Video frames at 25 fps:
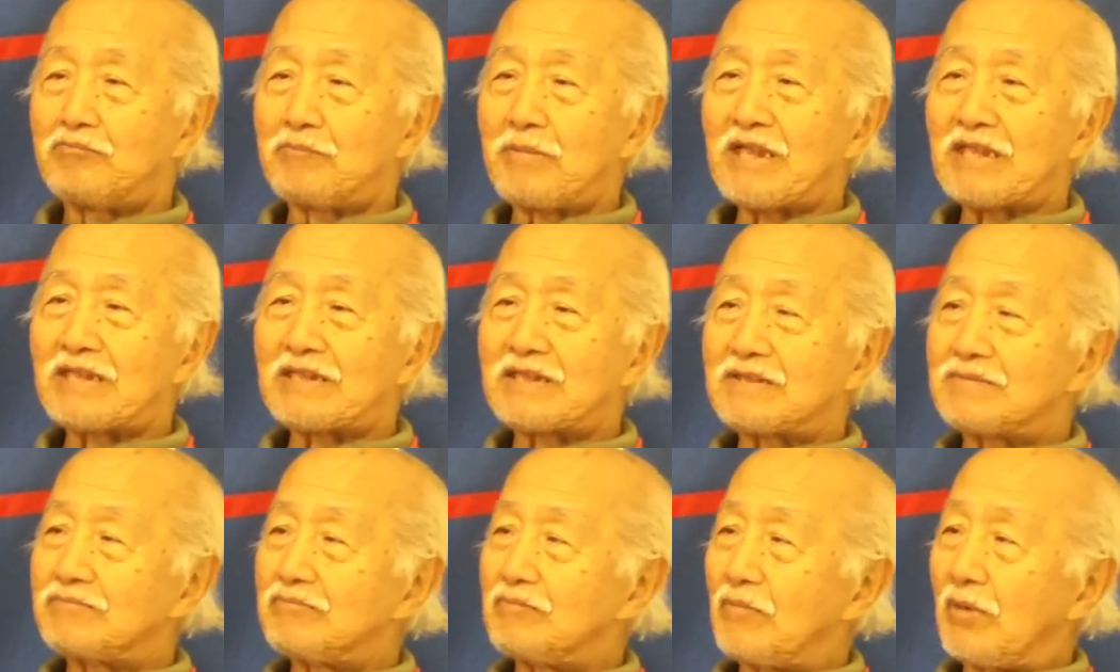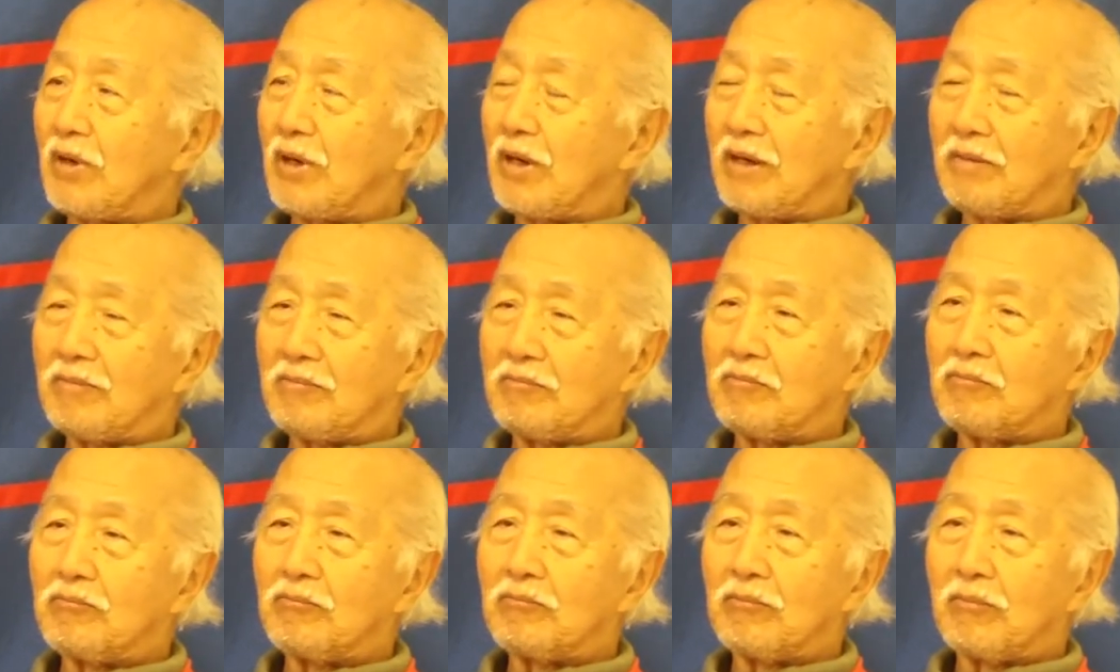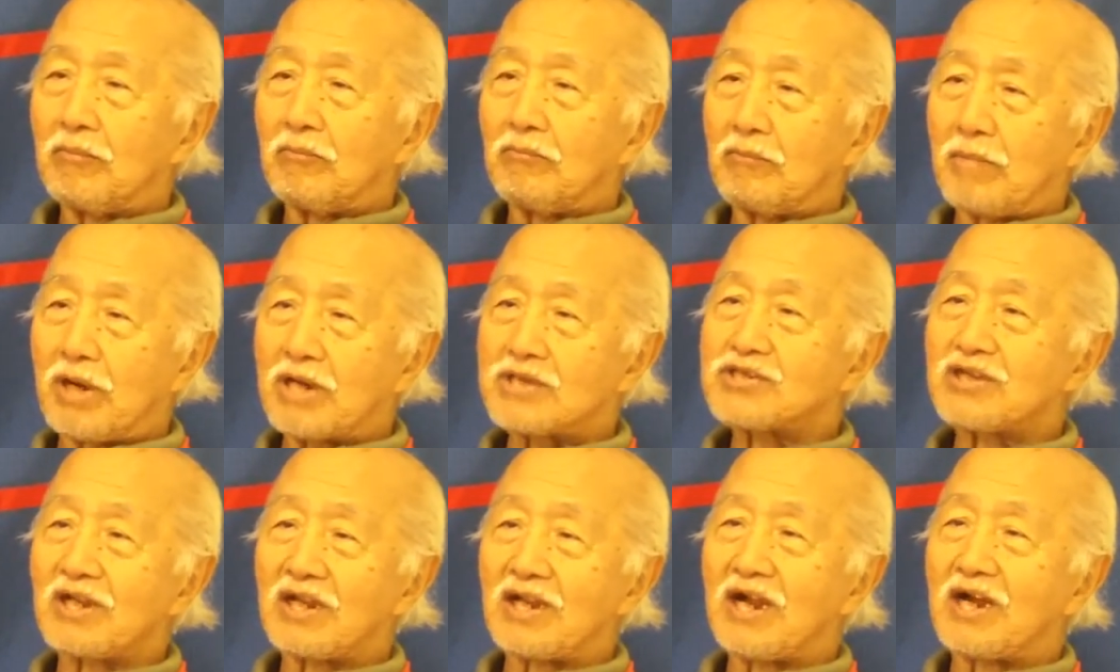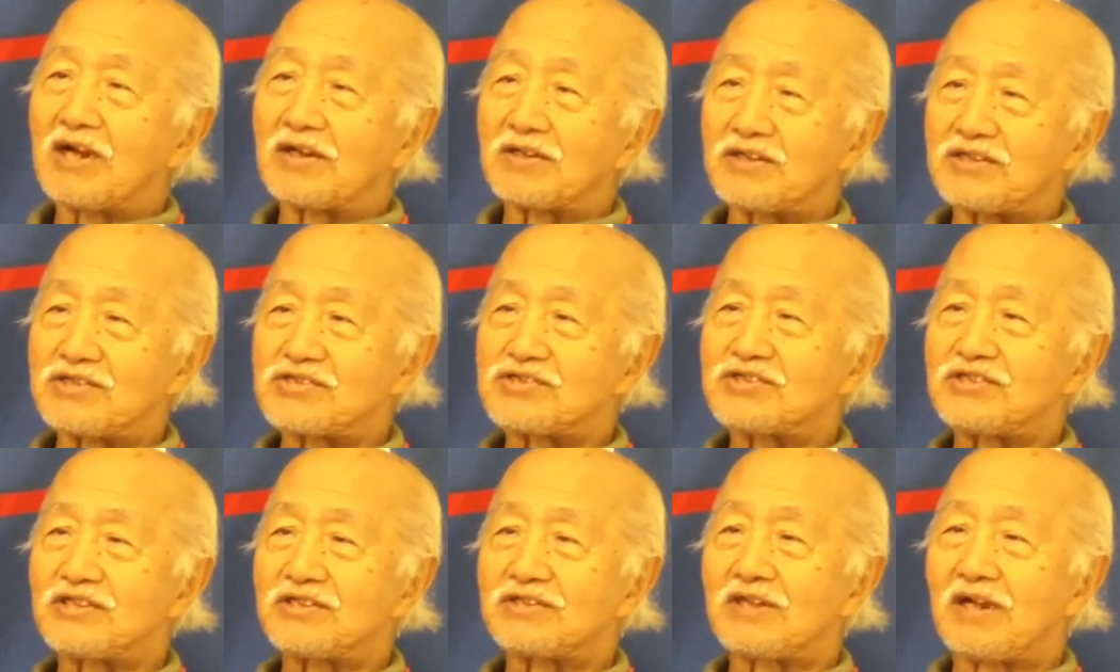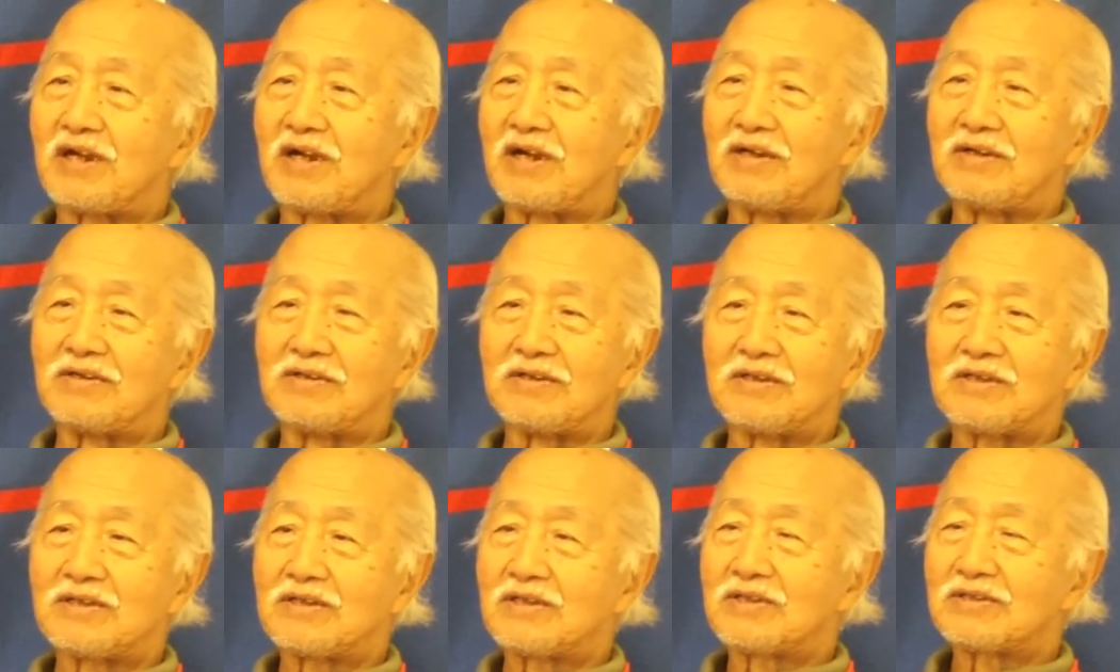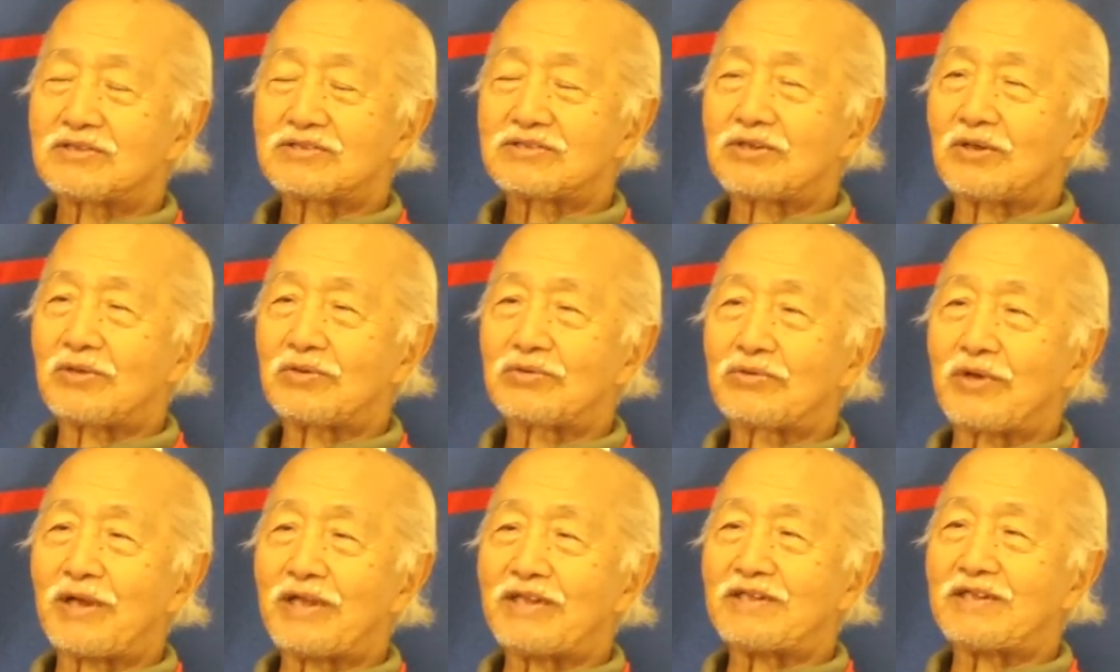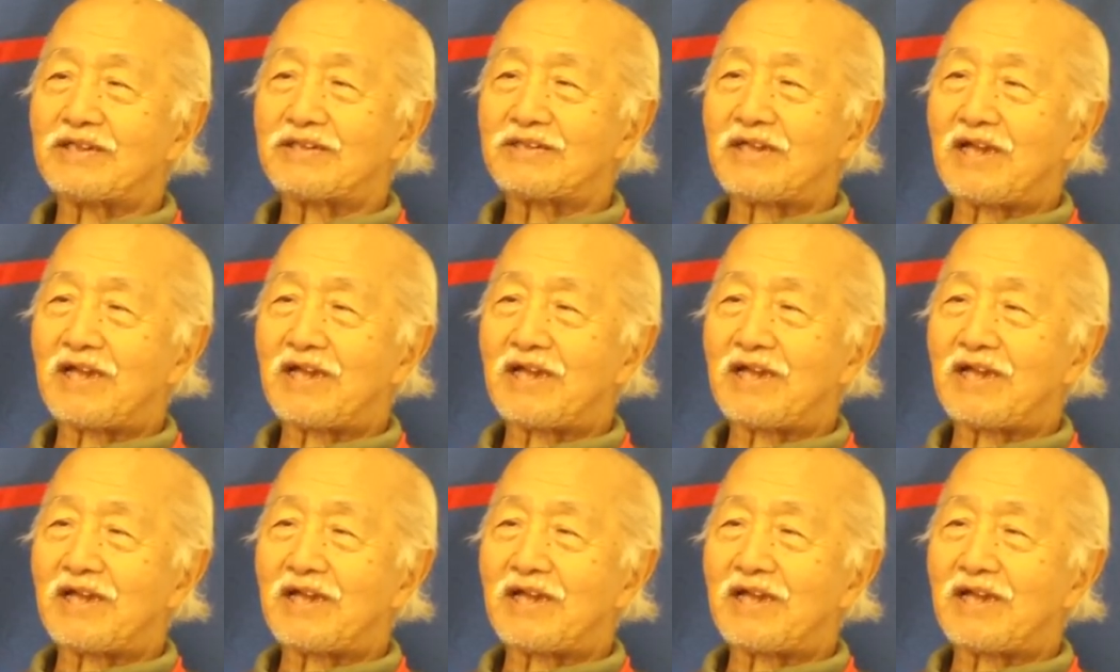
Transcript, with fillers: meet martial artists that are so great